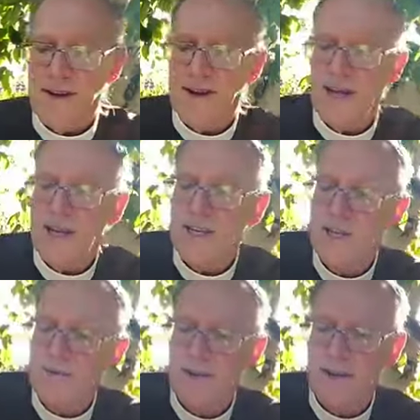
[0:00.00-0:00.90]
Let
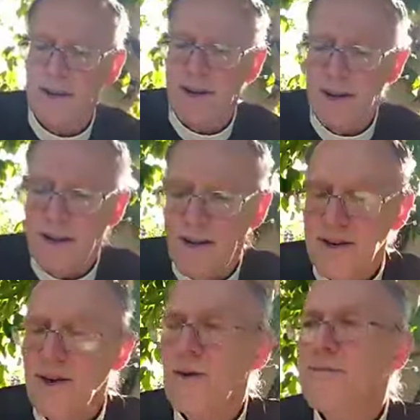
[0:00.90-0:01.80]
us
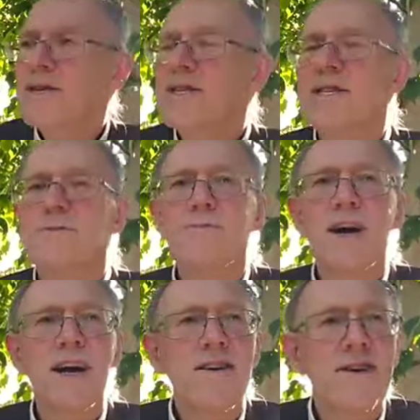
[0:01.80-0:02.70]
not be
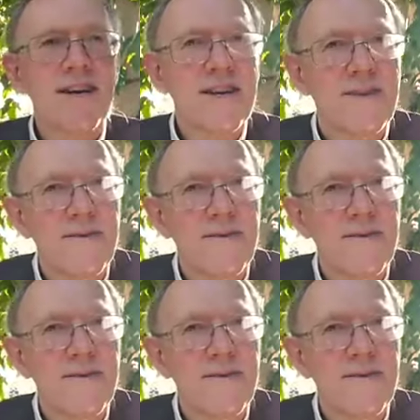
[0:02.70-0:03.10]
despairing